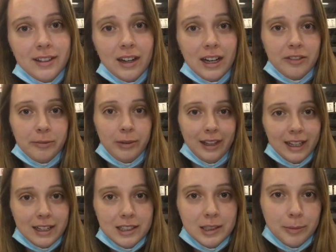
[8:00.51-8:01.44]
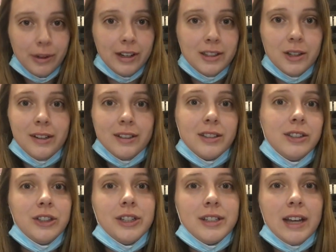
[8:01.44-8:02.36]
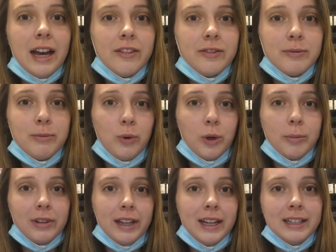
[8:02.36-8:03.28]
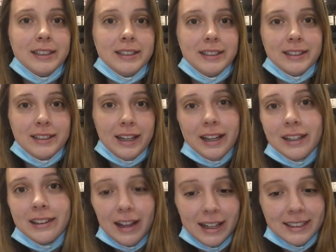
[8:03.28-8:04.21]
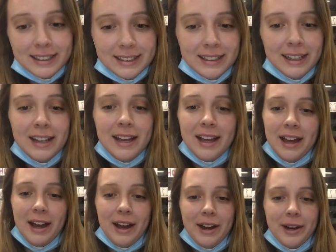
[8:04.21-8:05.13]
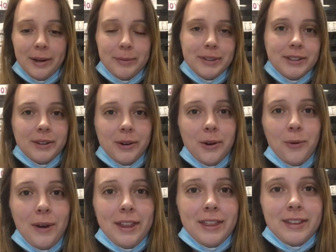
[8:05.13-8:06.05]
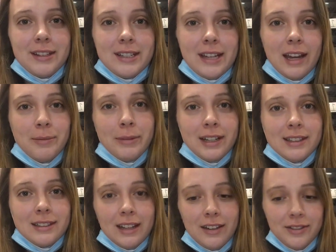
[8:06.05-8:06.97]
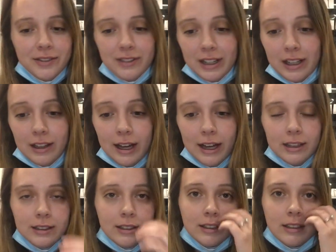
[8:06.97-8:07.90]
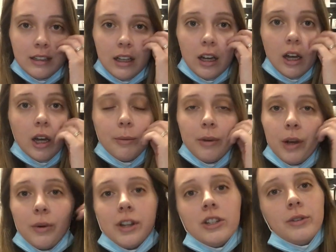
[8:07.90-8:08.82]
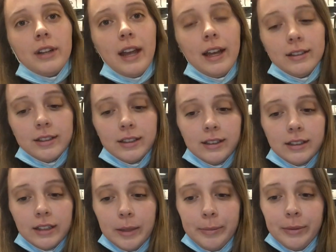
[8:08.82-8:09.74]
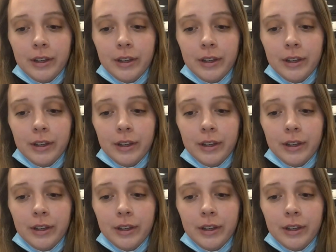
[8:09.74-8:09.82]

that I have planned, but it's always good to have more planned than less. So with 10 minutes left of the class, I want to do an exit slip,